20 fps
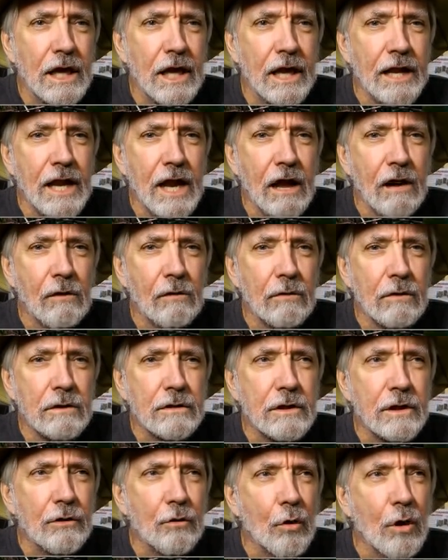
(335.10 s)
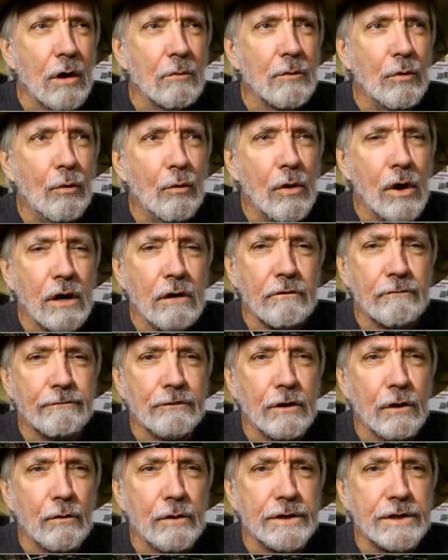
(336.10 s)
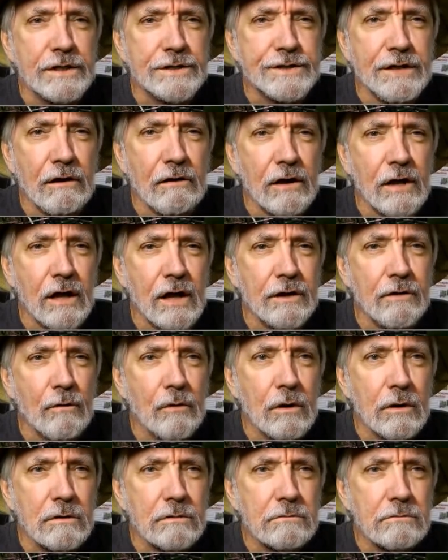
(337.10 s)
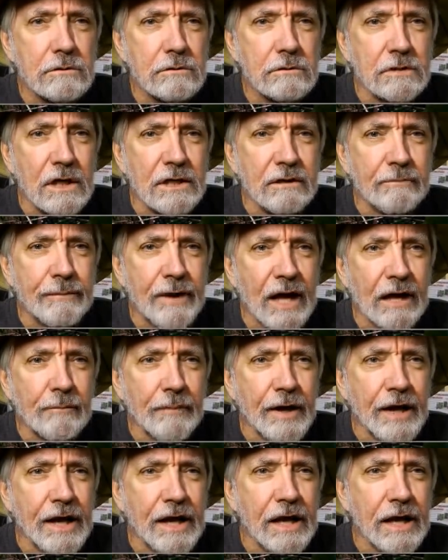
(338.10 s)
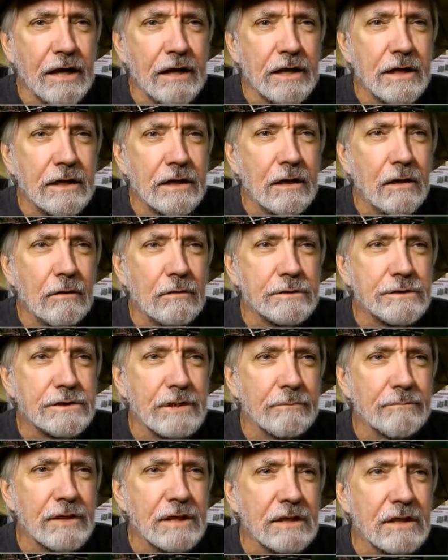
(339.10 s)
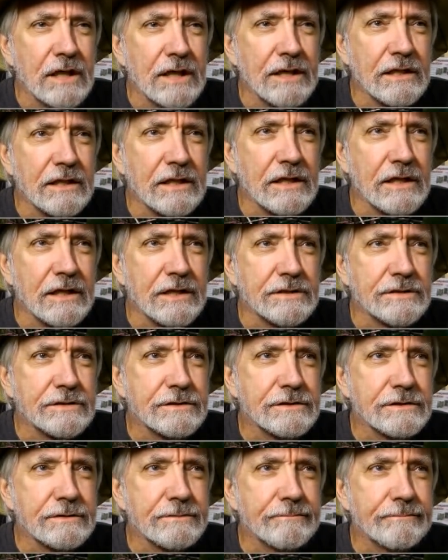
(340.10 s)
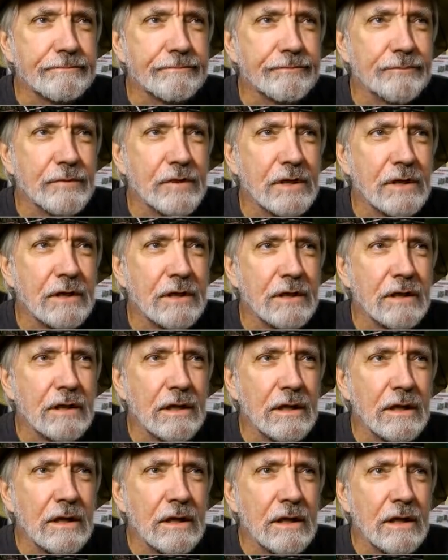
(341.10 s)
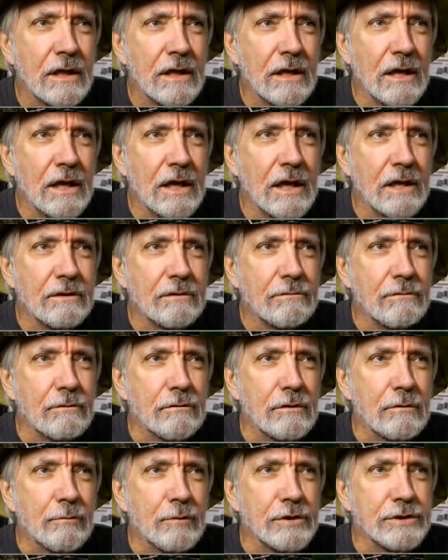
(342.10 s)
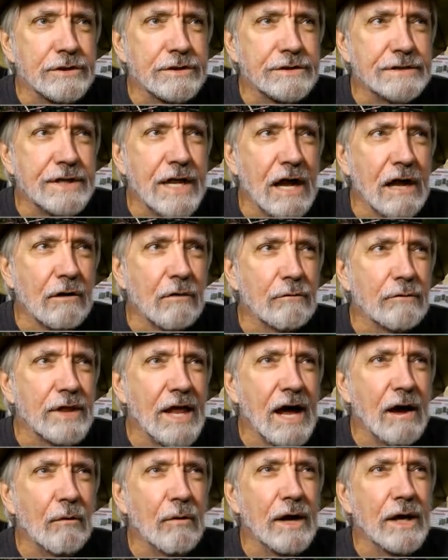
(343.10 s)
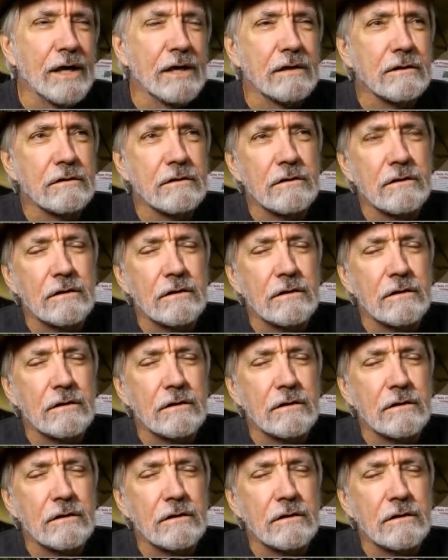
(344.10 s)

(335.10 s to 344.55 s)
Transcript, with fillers: And now the normal water flow in this area, I know it like the back of my hand, it goes something like this and through the bushes down over that way.